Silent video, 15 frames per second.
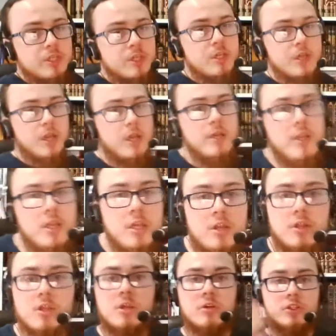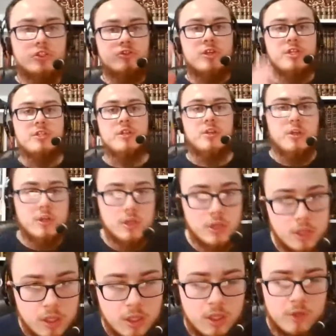the Hadith, you can go straight to
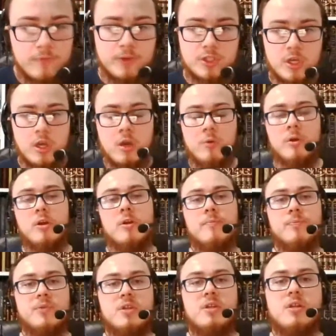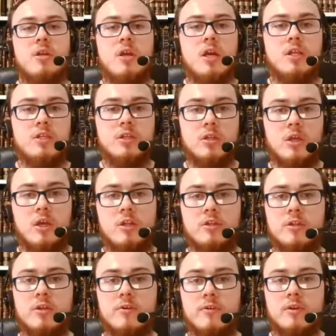the Fatawa and
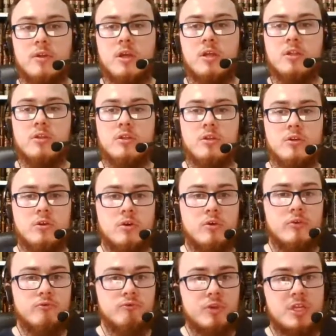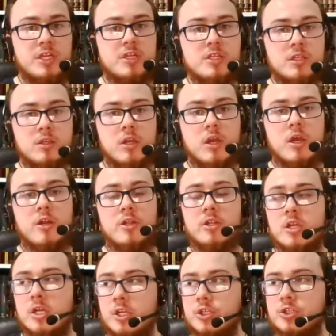learn and read and learn
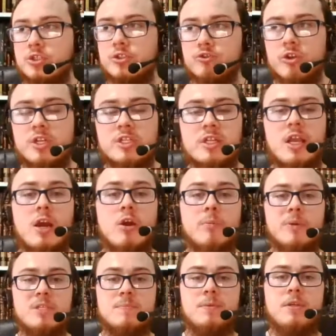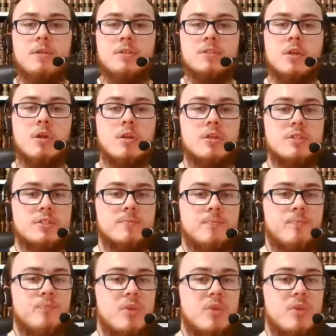and straight to the Arabic speaking scholars.